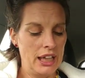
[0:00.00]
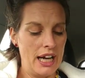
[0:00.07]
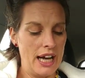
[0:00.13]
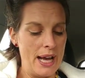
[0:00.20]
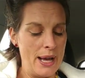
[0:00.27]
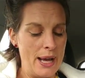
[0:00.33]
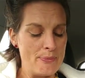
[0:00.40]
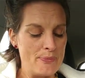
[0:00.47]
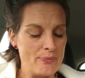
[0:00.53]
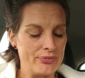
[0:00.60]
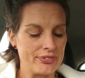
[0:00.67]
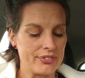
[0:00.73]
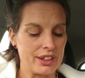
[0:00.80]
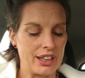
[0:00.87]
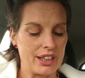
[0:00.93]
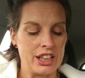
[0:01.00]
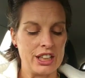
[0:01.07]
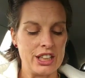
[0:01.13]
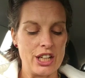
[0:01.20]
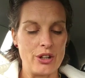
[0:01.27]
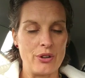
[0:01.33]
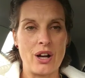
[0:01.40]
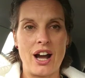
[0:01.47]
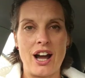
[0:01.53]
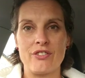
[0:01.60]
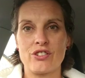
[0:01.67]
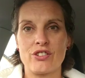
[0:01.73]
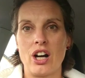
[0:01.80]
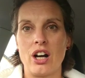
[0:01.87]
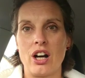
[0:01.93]
You know, I've
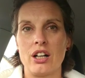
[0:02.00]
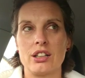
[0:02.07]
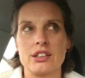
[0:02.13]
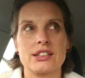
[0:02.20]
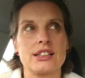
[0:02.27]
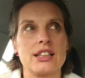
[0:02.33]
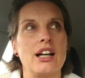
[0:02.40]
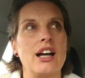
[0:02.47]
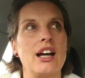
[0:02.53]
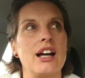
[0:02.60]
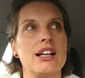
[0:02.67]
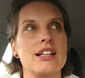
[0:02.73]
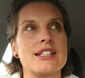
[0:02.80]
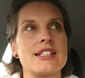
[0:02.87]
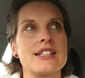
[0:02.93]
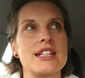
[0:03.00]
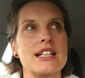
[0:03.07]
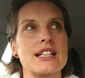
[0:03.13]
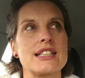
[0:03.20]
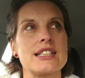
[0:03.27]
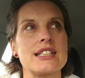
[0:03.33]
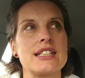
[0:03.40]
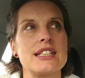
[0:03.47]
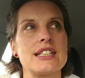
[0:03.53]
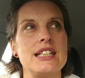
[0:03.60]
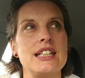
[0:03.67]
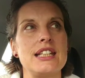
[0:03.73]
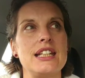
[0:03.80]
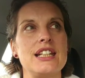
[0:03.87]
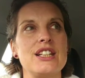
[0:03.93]
got 6
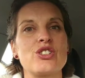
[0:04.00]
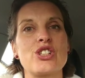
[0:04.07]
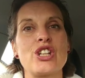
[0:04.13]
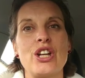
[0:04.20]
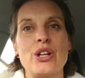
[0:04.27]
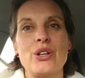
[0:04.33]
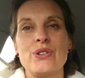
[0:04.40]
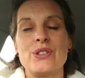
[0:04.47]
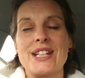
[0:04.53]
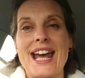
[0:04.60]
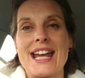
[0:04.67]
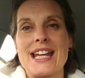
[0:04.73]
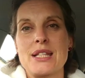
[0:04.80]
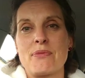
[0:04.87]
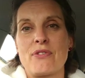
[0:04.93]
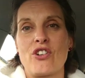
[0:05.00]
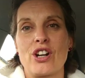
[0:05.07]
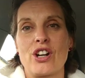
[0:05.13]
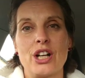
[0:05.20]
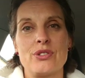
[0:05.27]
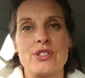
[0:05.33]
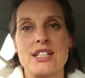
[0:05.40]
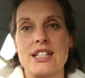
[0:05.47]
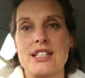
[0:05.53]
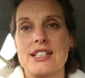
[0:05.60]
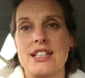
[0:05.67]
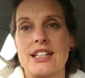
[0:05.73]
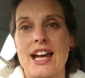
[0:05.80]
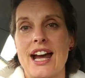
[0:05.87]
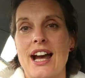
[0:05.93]
52 days before I go to Disney
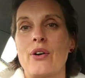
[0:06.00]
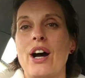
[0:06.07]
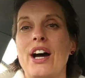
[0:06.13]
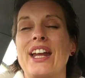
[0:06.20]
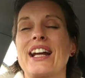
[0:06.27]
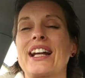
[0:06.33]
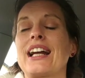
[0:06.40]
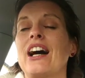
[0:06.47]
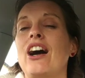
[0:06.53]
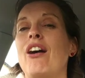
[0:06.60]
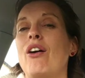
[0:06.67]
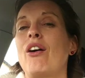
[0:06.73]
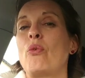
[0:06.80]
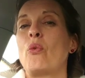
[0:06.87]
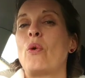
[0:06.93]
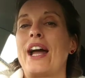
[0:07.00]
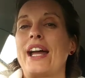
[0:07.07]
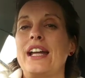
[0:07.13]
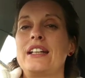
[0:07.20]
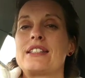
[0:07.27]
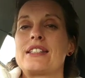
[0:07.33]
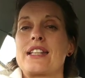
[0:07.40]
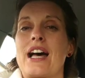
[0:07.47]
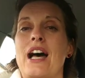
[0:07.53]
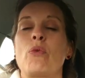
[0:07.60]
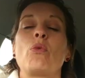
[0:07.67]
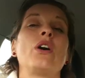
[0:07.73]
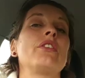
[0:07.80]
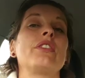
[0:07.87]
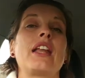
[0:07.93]
now, and I can't wait. I
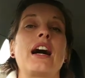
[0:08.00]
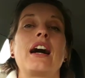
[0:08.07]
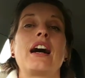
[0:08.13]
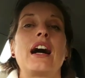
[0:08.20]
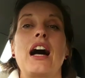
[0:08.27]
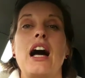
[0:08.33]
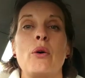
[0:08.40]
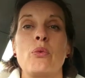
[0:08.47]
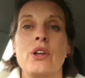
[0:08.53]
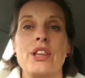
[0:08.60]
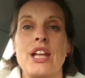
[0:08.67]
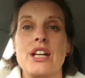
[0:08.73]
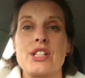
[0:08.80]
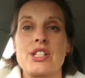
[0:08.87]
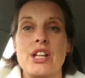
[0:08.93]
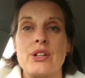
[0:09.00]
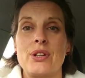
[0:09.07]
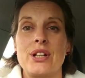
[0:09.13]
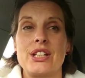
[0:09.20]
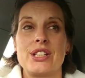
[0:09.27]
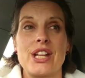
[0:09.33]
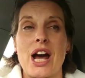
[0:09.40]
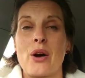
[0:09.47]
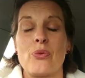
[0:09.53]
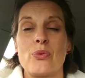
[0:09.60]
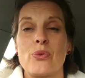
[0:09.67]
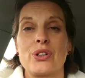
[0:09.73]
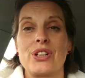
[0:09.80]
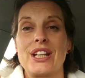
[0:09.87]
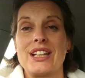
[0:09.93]
want that do it. I
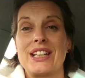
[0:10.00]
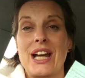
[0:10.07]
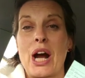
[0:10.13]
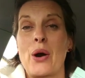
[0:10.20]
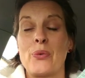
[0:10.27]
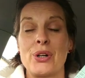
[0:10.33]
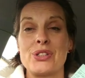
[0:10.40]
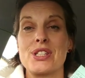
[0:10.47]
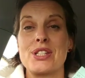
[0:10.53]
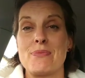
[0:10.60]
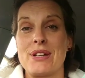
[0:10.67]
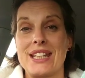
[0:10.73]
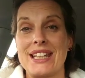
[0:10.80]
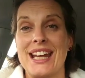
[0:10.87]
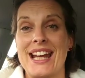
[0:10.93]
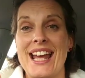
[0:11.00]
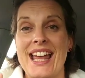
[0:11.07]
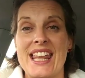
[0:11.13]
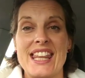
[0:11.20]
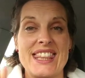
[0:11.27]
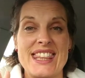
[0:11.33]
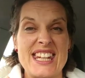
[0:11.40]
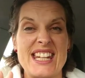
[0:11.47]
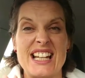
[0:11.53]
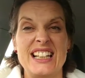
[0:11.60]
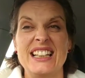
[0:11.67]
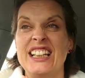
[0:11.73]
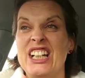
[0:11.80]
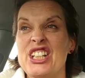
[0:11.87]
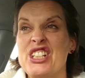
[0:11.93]
want to be thinner,
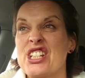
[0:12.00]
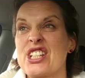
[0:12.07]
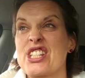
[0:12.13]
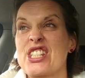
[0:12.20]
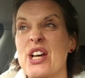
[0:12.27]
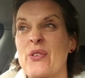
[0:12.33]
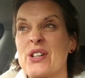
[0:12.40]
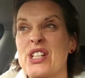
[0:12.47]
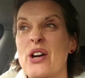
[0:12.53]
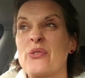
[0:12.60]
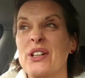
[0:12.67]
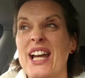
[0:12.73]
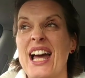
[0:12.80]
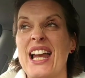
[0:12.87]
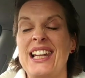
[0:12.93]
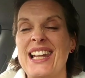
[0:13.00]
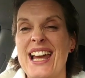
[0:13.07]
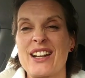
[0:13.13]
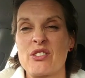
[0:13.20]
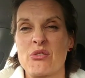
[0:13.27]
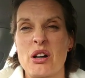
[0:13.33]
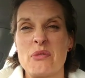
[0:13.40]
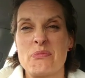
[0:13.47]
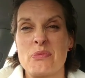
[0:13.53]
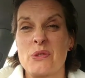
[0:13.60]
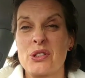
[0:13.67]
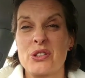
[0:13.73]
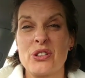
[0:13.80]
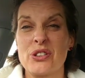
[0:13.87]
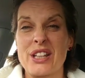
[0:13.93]
just so I don't get leg rub with all